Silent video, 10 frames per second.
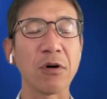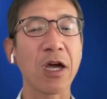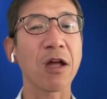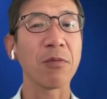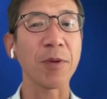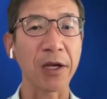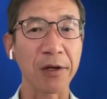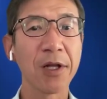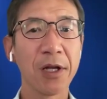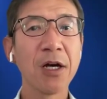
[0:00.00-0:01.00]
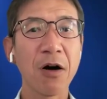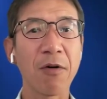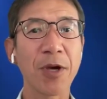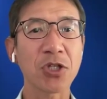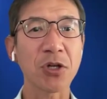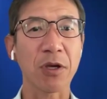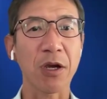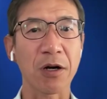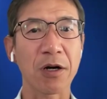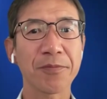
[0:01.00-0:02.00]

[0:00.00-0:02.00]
helping our patient care.